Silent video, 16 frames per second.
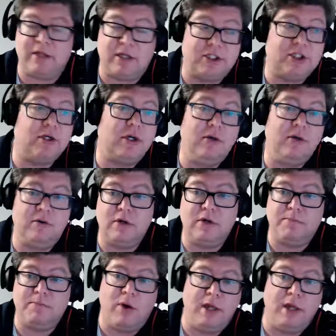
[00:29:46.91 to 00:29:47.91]
That's true.
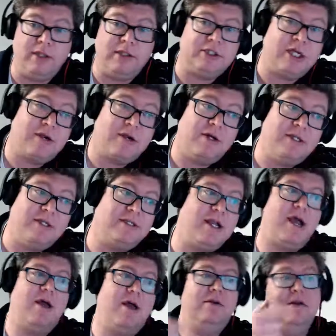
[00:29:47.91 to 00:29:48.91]
Good point. Chicory
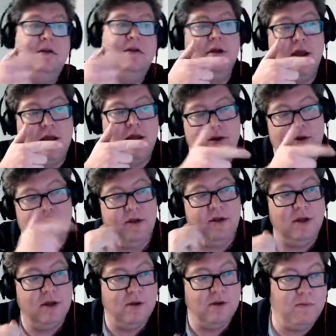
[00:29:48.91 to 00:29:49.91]
stout. Uh,
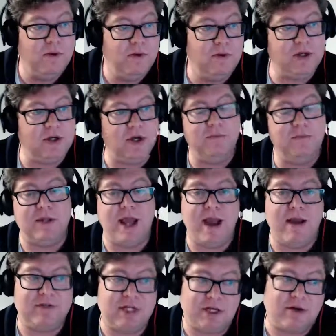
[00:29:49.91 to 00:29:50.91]
Wootoop, they
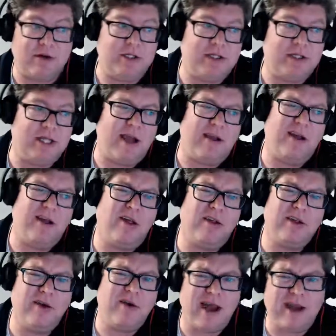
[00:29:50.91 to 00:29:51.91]
have chicory stout.
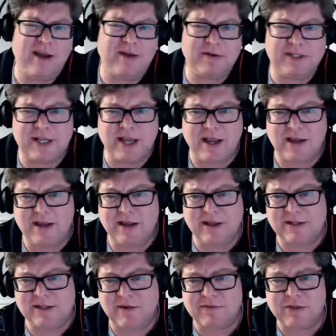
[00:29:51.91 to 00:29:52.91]
Although I will say it's
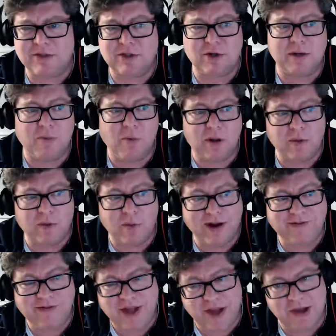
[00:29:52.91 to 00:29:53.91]
tough to drink more than one
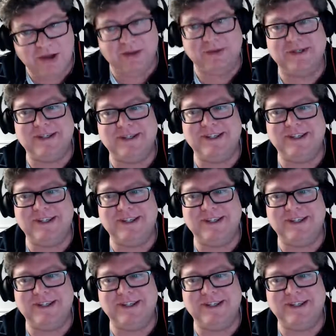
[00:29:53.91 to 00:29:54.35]
of those.